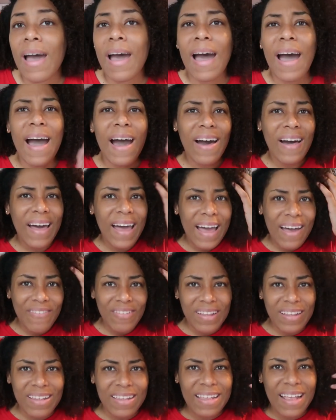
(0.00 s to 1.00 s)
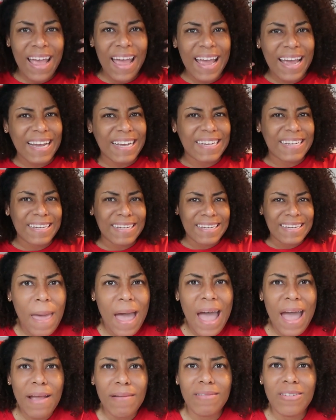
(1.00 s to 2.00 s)
I'll have to say,
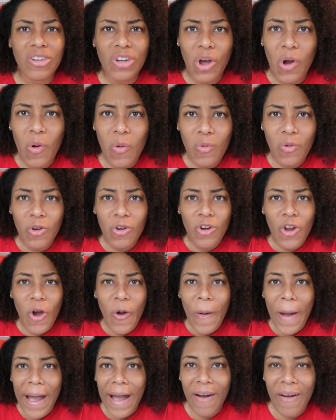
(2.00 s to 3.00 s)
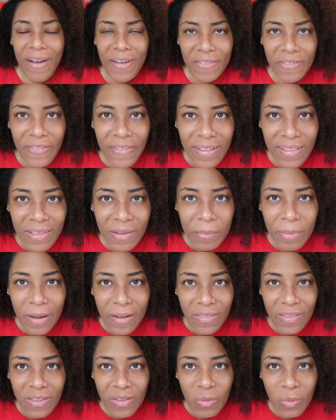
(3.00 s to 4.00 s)
I don't know how I feel
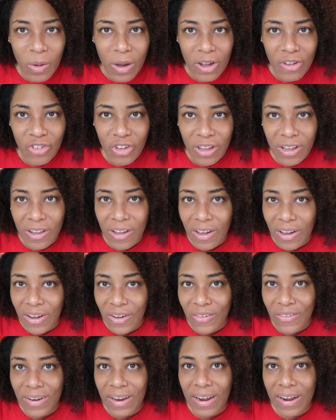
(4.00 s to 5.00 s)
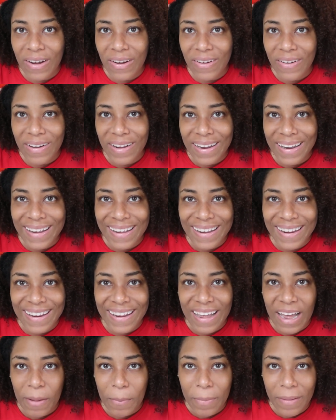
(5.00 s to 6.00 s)
about this wash and go. Now, again,
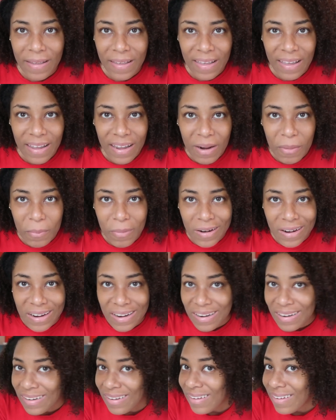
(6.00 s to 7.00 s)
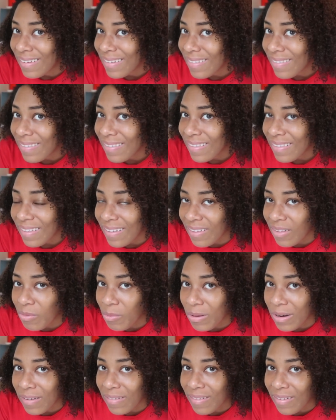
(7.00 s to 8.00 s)
up in camera, this is
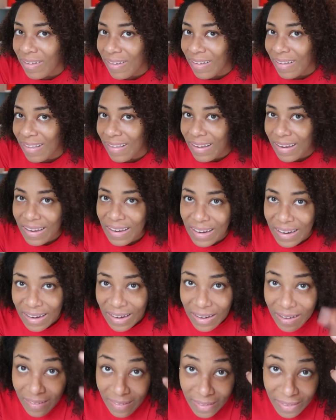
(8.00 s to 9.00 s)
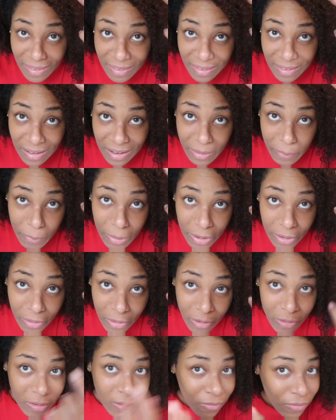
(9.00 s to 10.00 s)
what it's looking like. This is kind of my
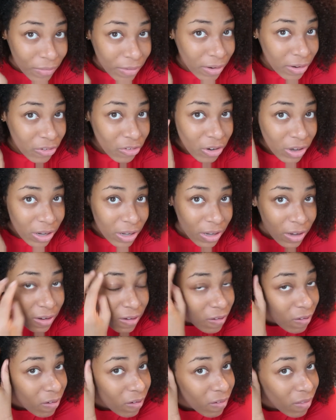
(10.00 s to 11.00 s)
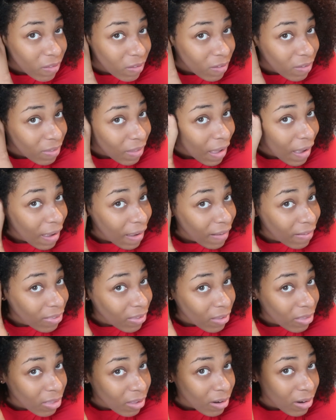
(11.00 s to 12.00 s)
curl definition here. The sides,
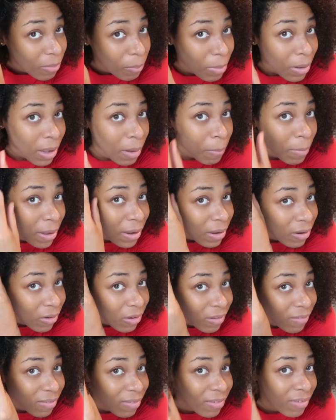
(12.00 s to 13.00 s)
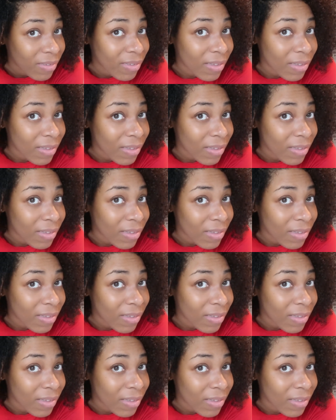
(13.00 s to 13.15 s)
I tucked it behind my ear because this